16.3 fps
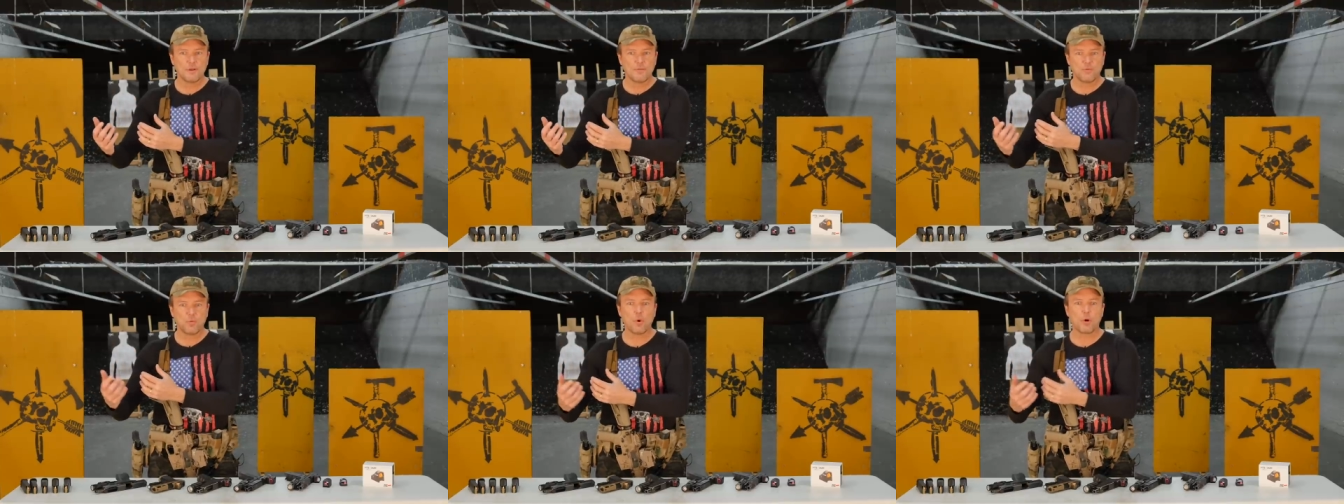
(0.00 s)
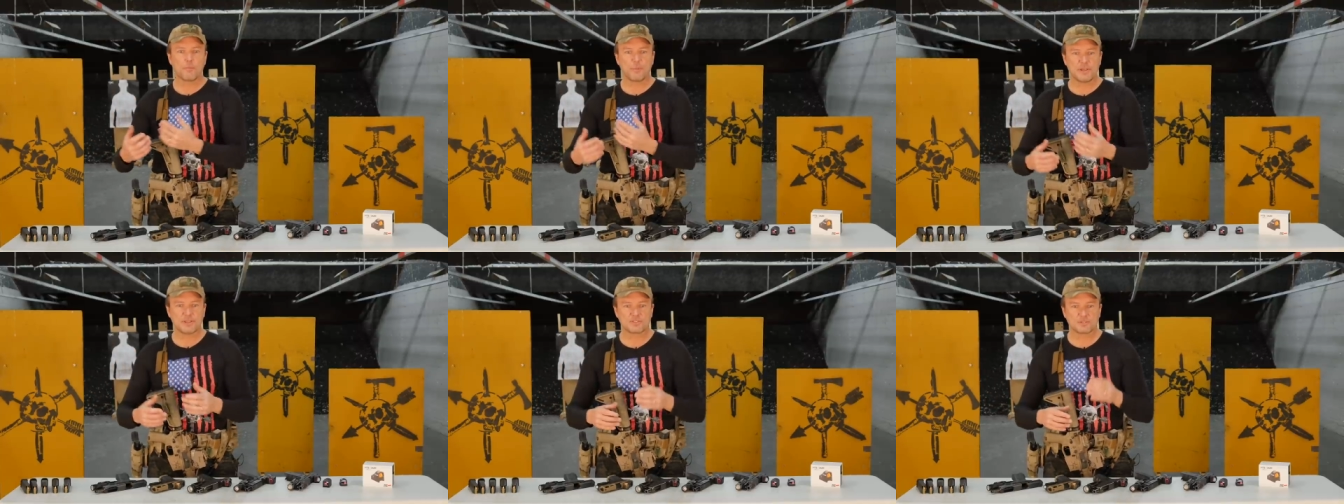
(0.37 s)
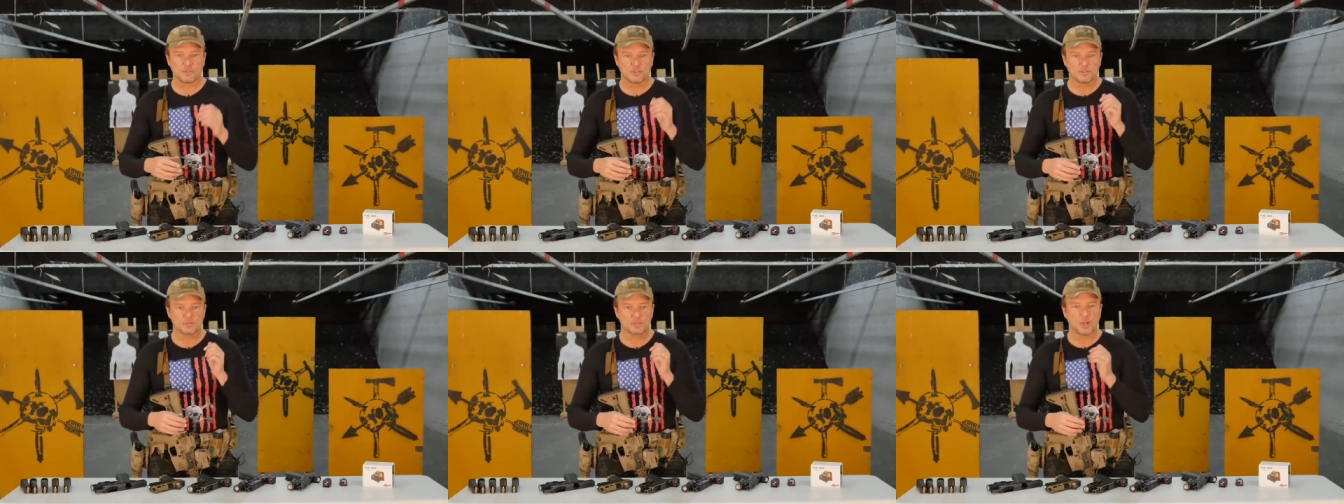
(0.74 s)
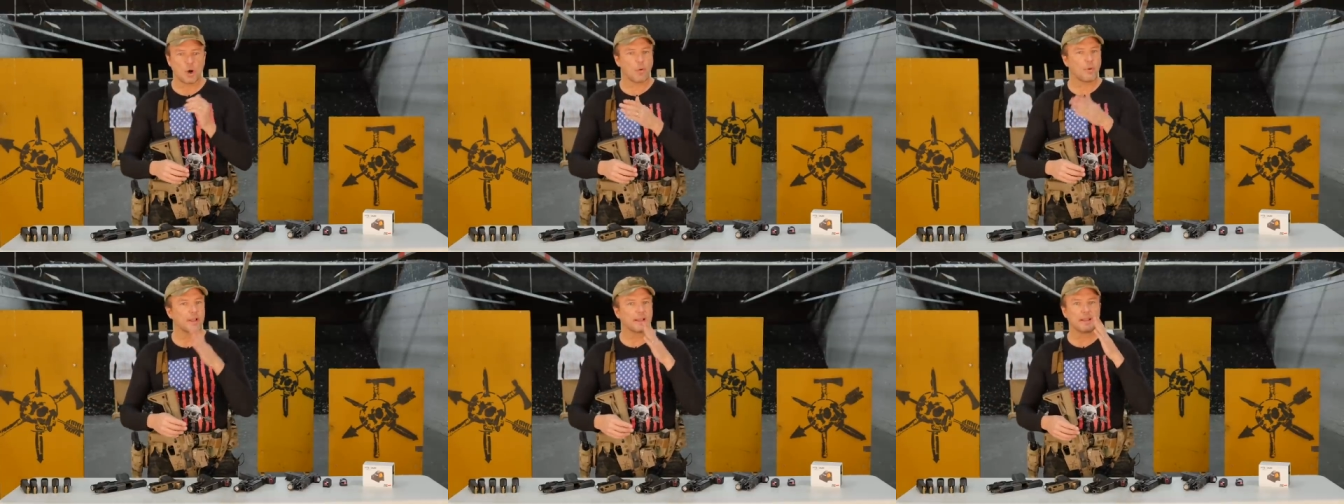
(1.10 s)
for pistols
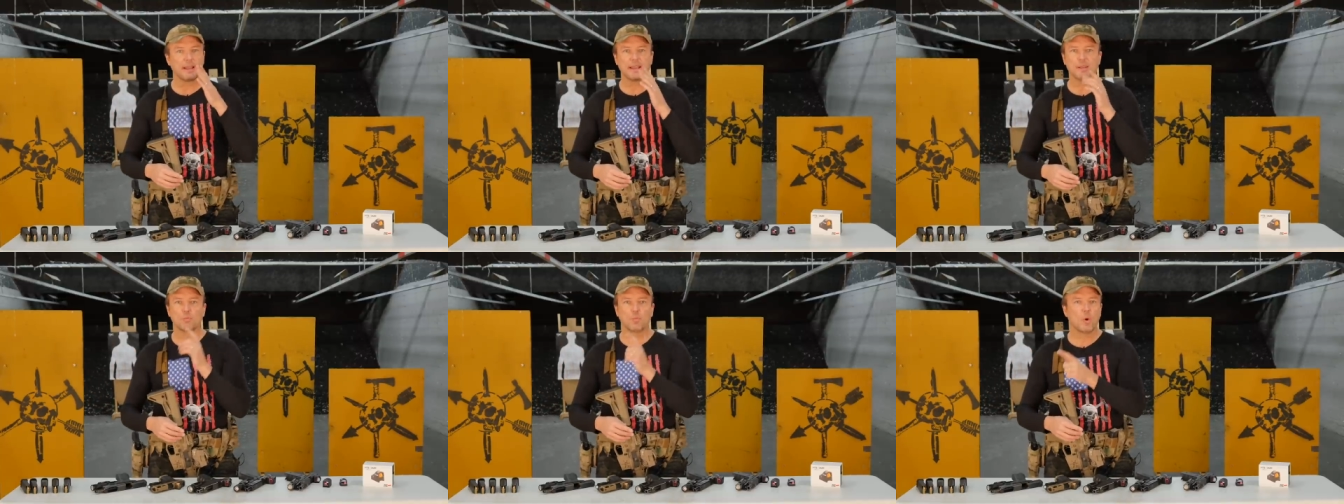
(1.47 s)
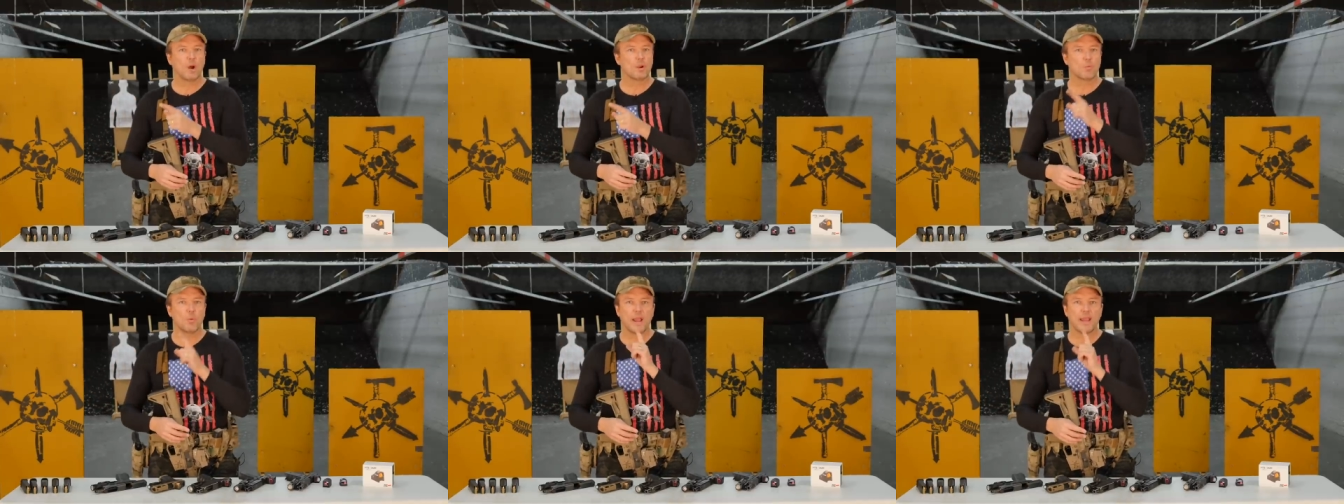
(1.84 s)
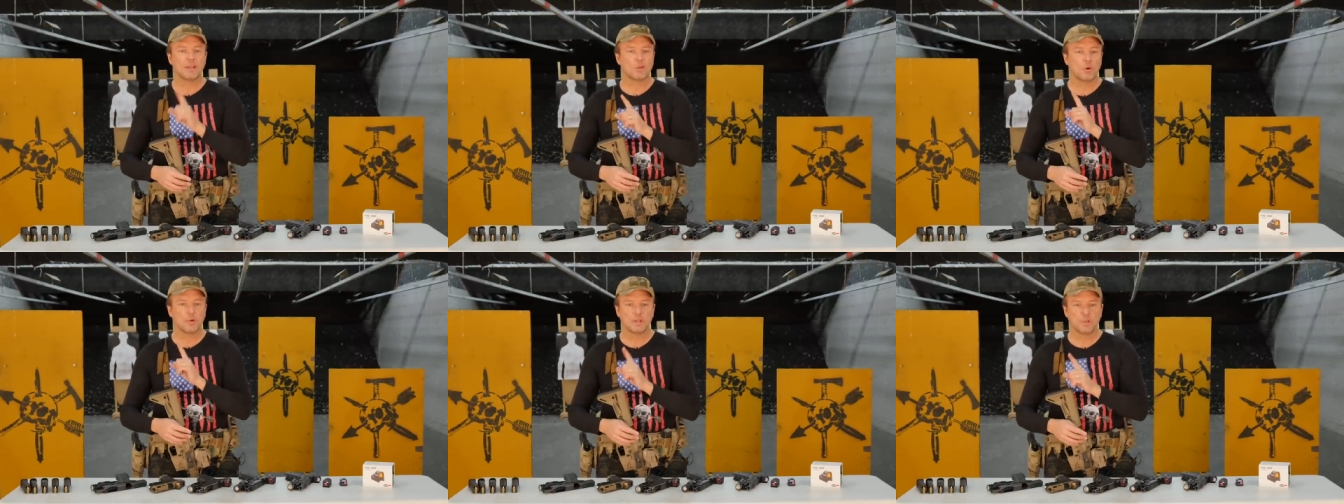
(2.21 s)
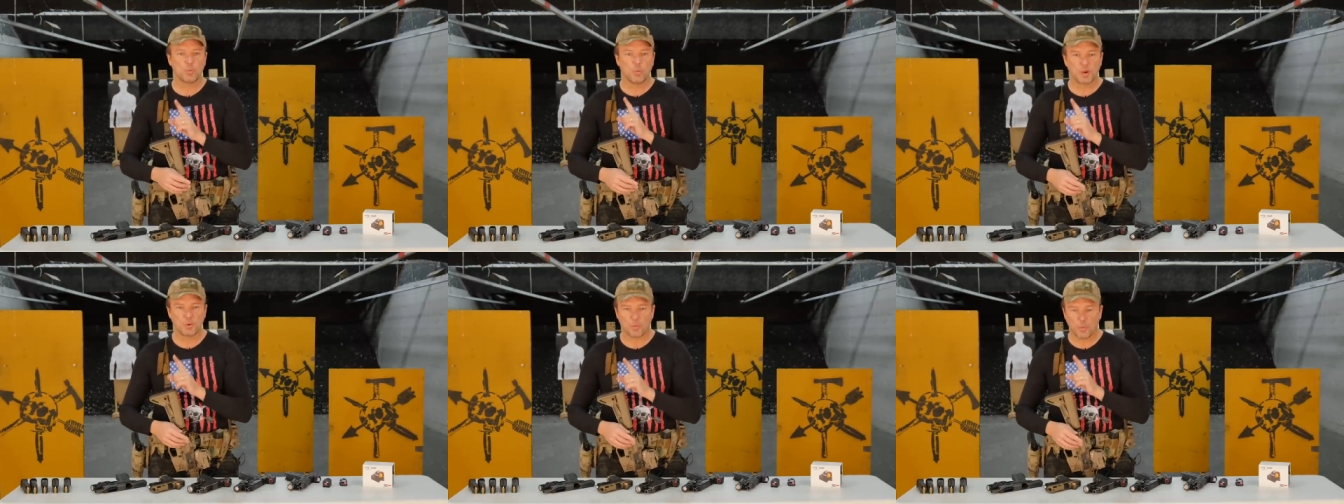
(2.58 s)
going in one way and only
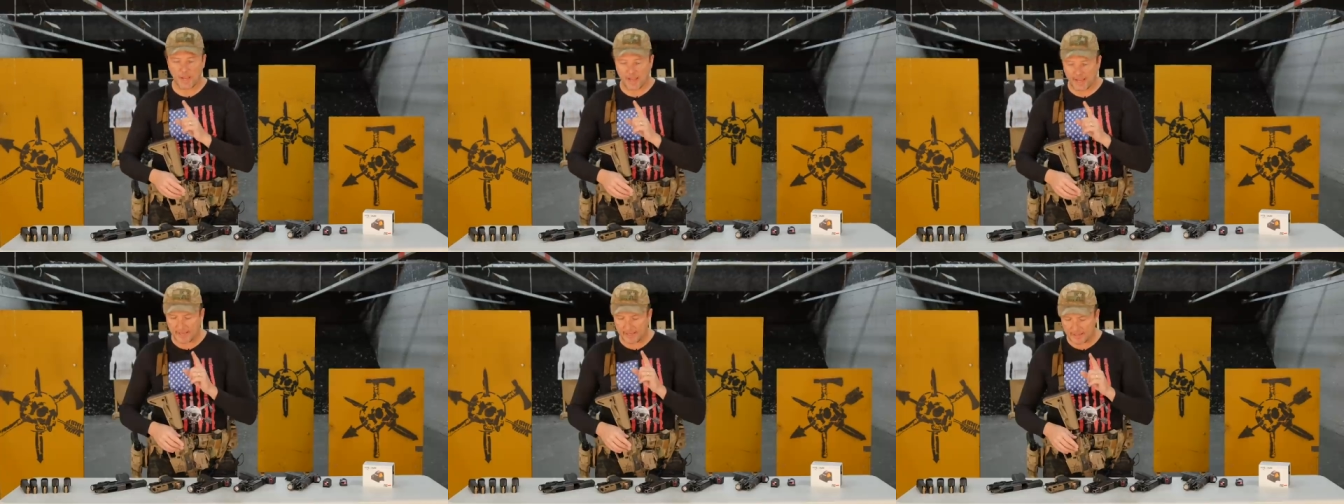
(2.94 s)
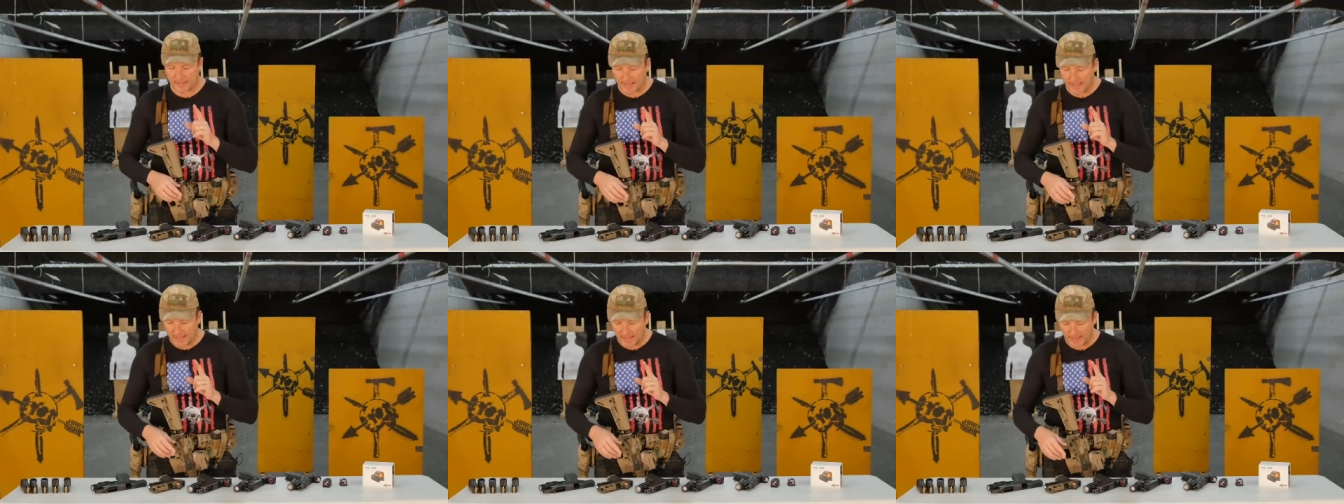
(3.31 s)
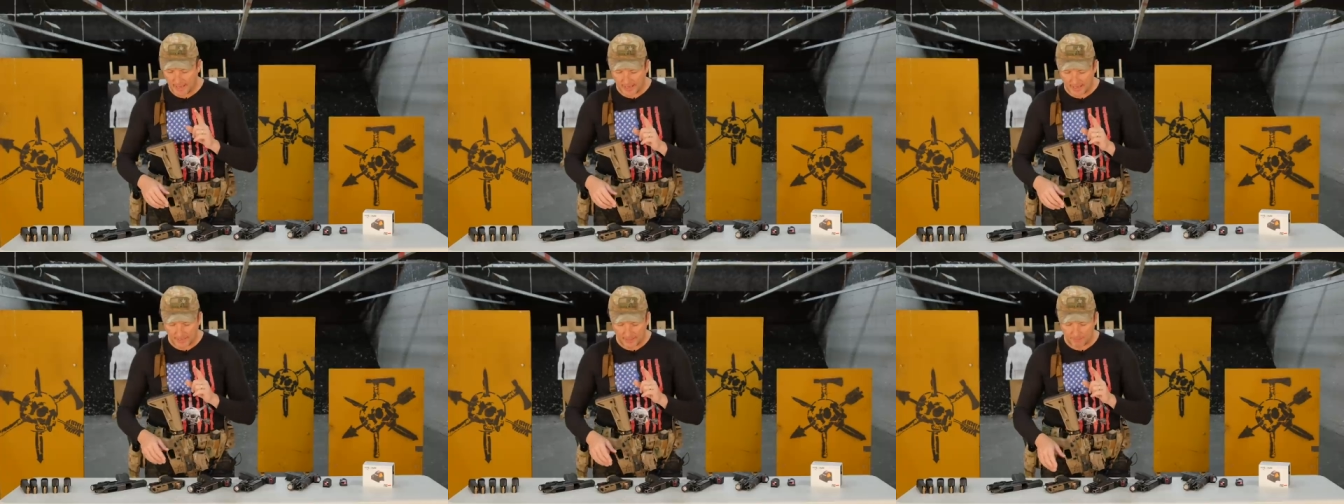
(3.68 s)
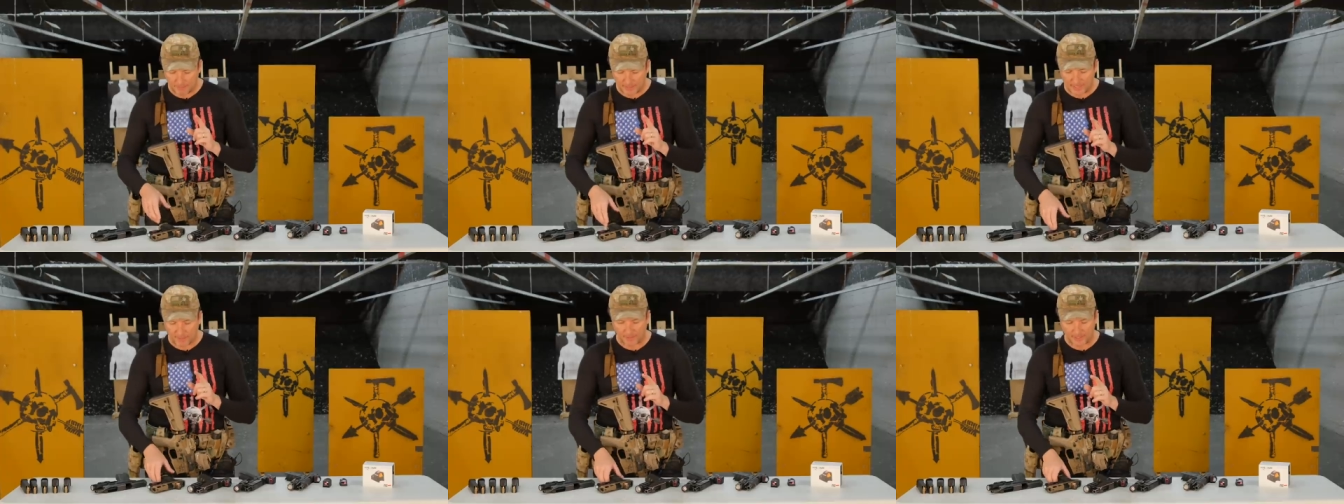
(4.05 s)
one way, uh,
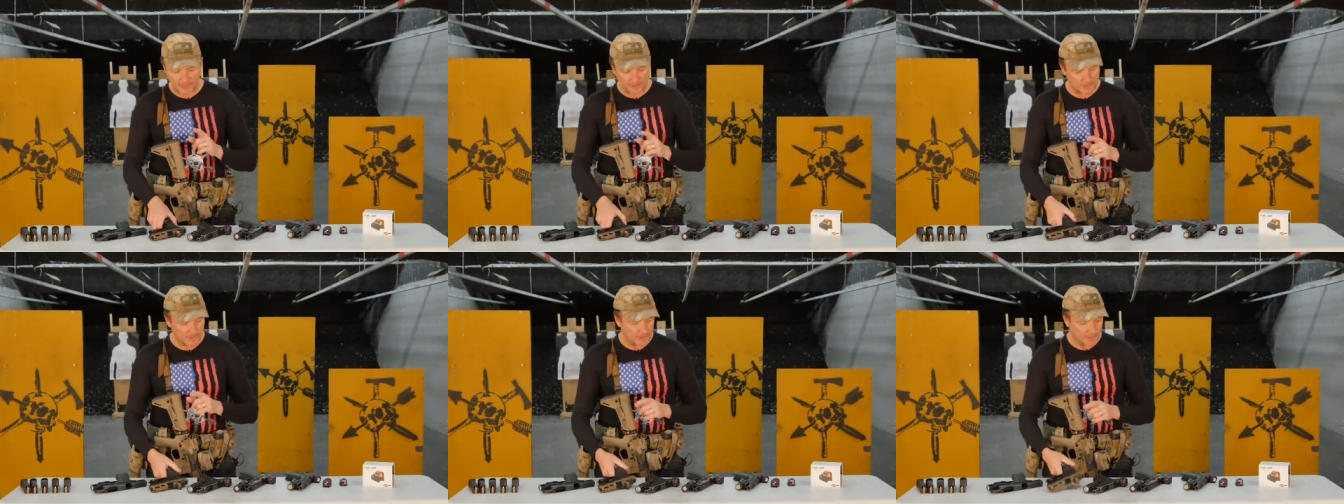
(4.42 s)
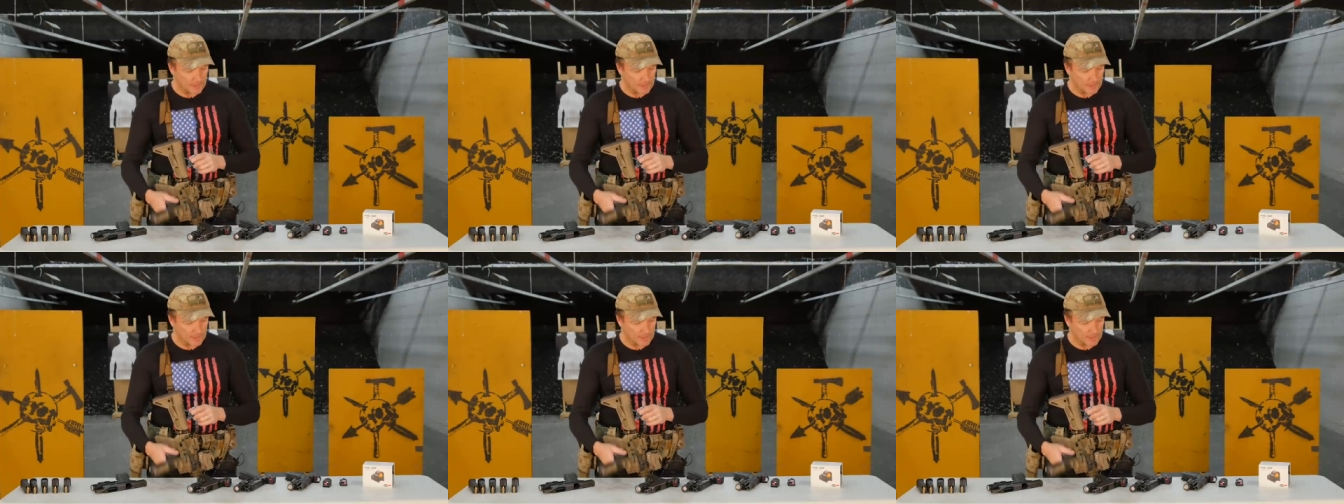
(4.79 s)
period.